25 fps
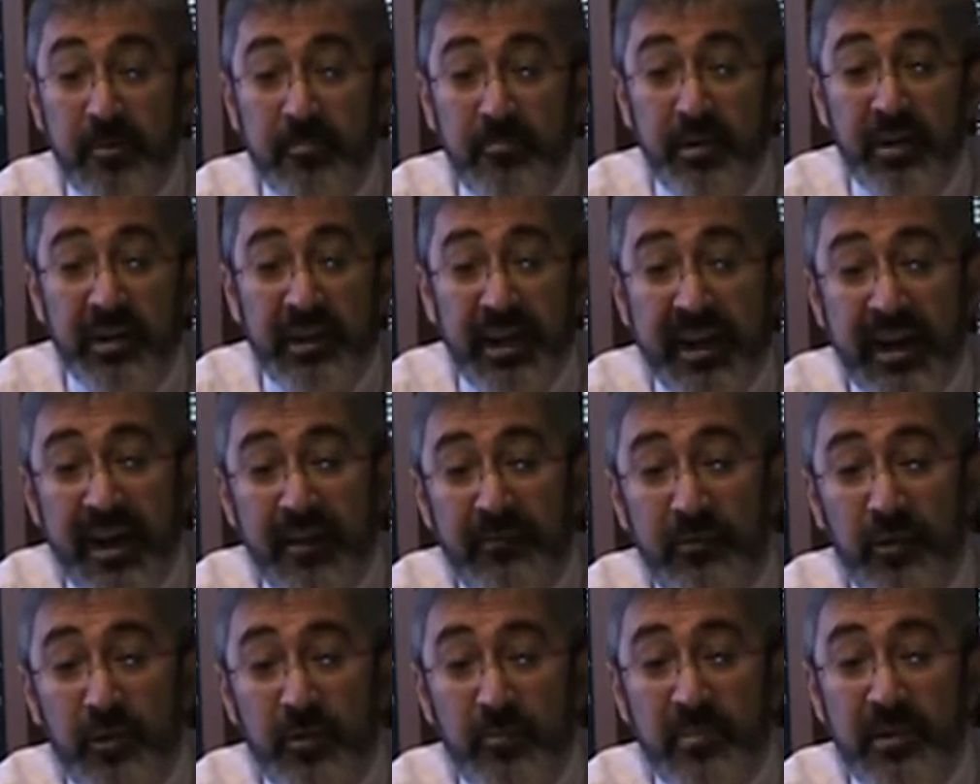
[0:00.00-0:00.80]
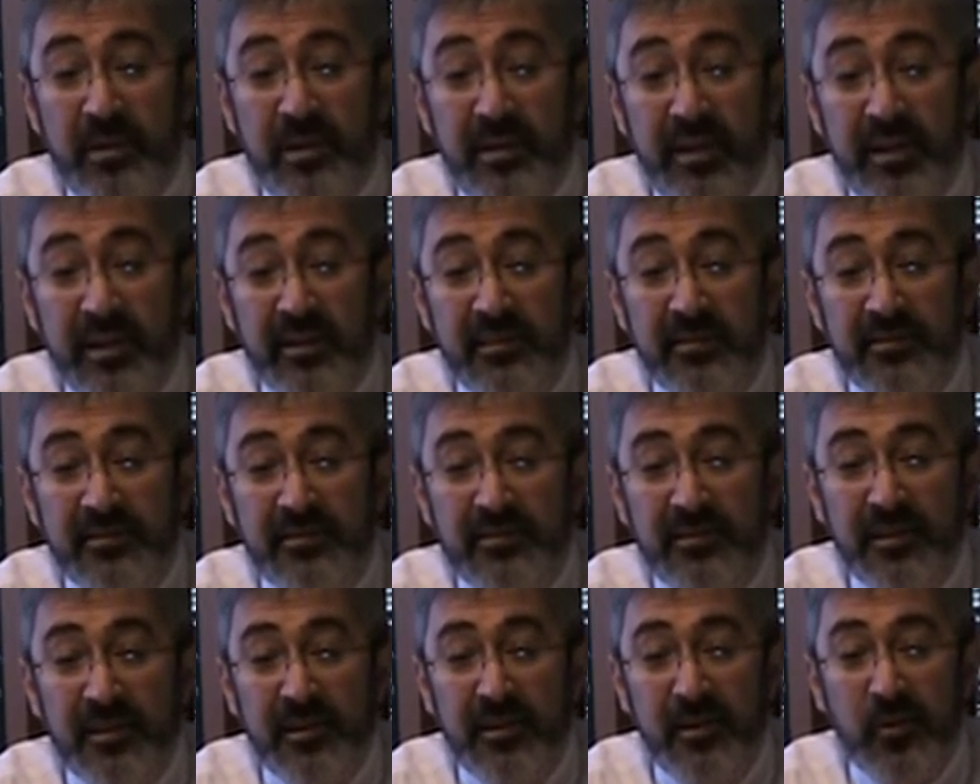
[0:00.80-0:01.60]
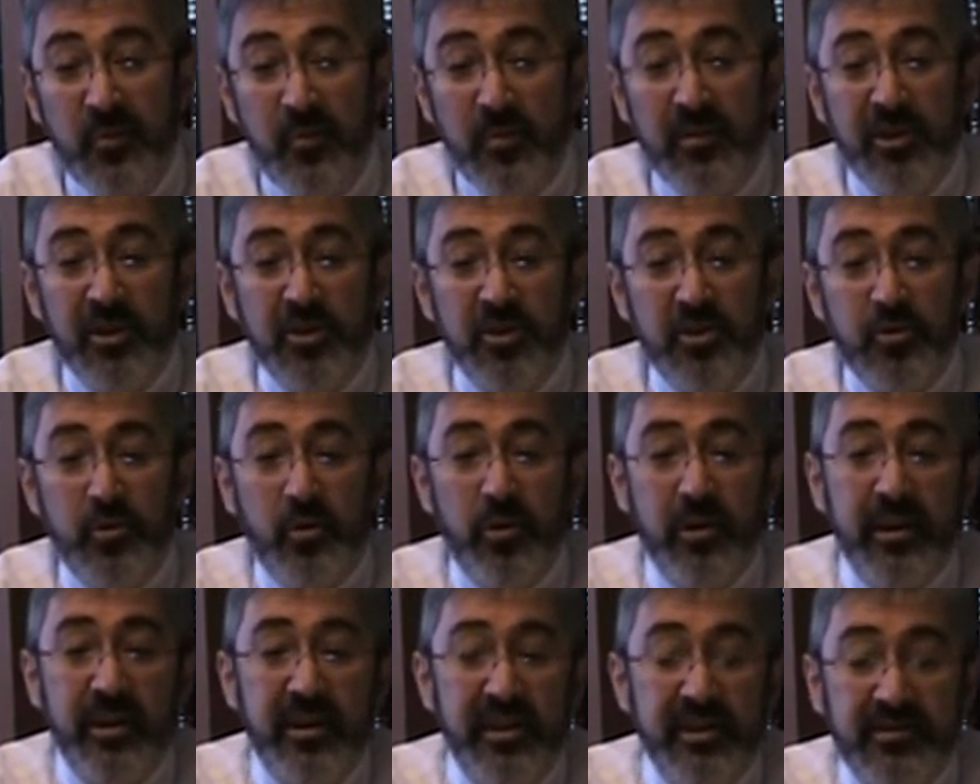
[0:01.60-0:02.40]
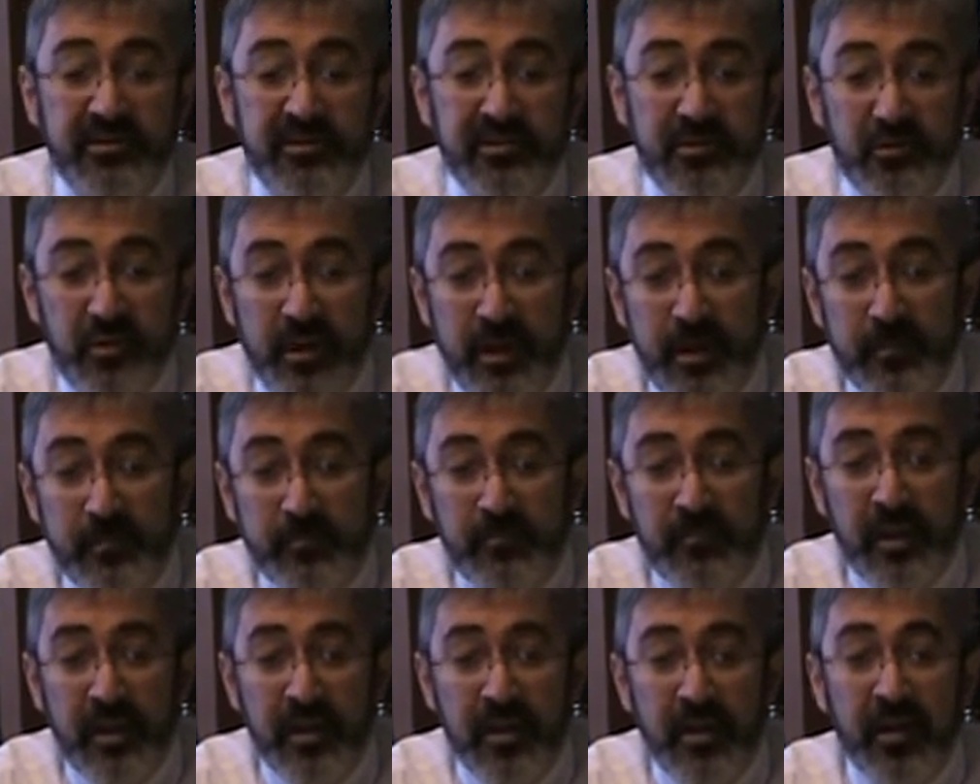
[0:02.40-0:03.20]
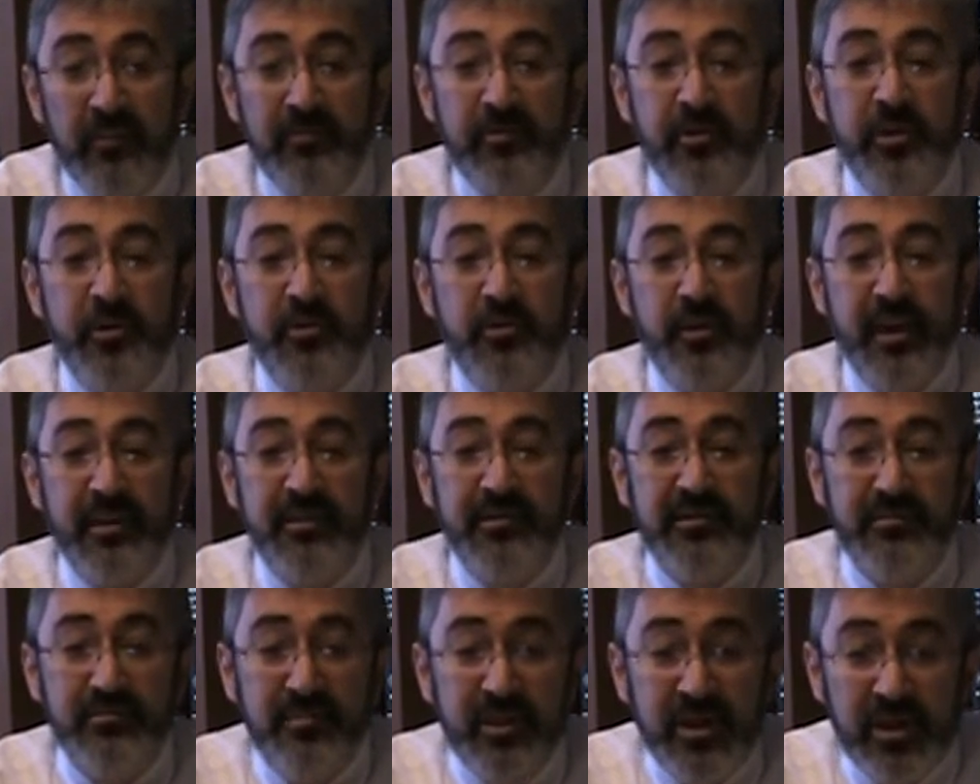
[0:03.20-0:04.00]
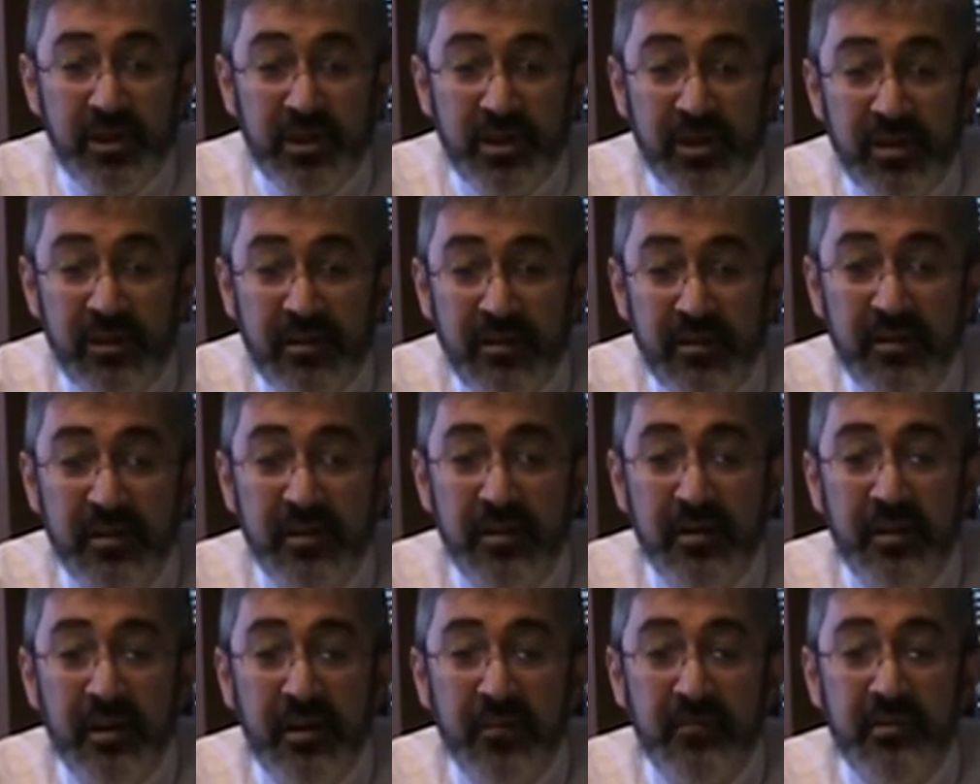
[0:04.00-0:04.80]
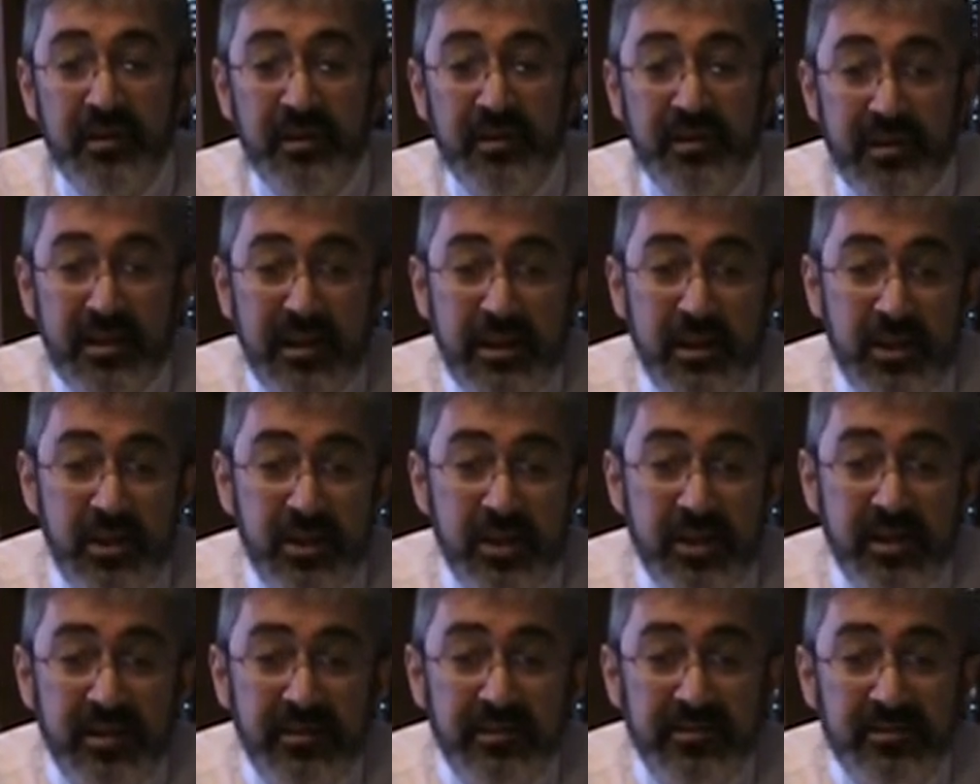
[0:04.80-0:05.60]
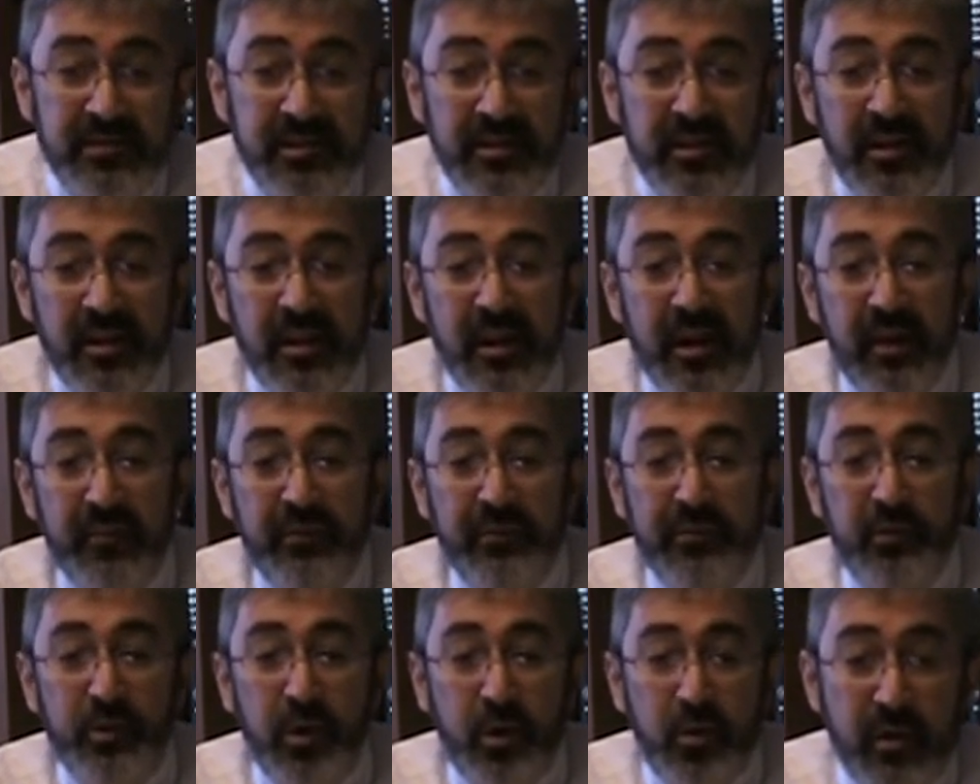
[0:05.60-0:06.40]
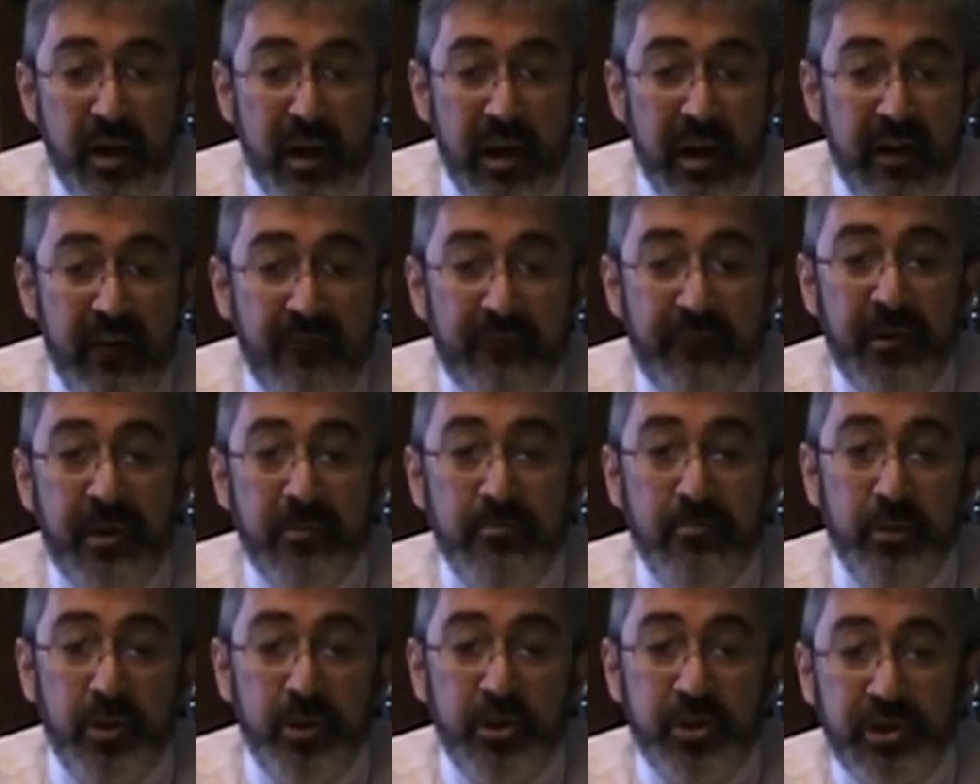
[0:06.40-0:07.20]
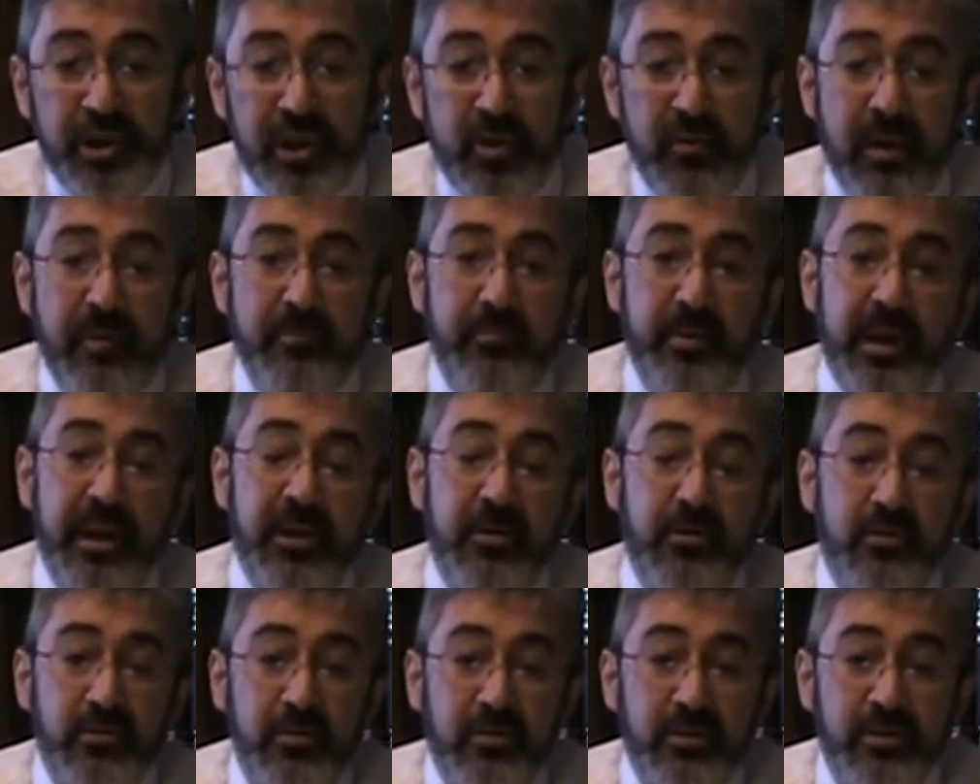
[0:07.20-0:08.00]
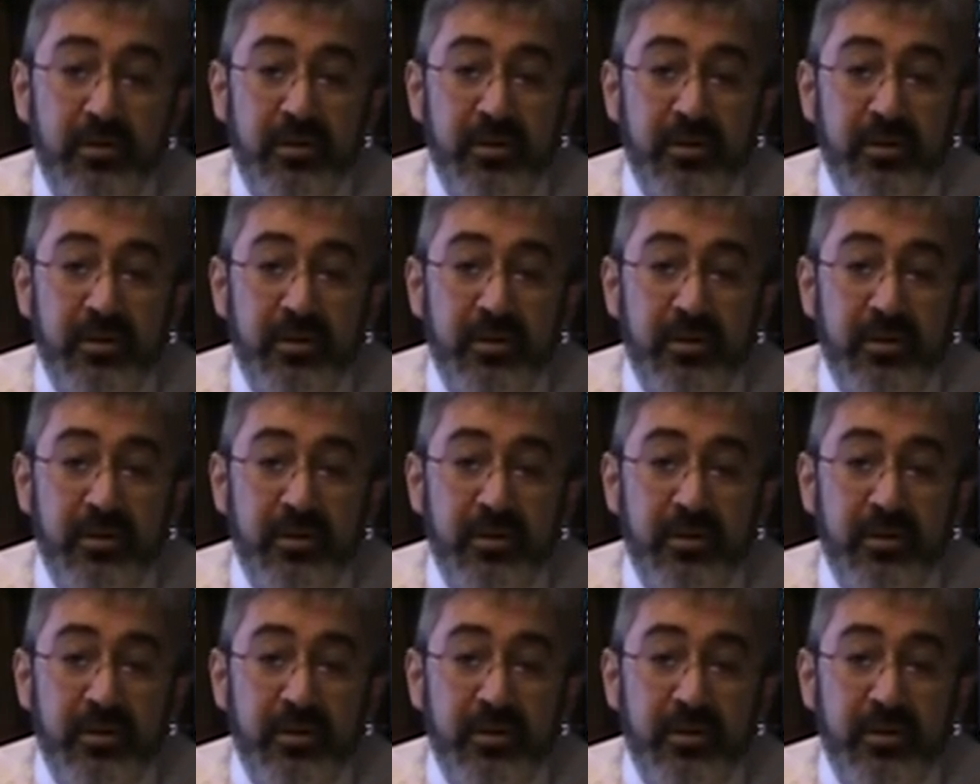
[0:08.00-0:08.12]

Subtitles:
Pirke Avot begins with a short history of the transmission of the teachings of Torah from Moshe Rabbeinu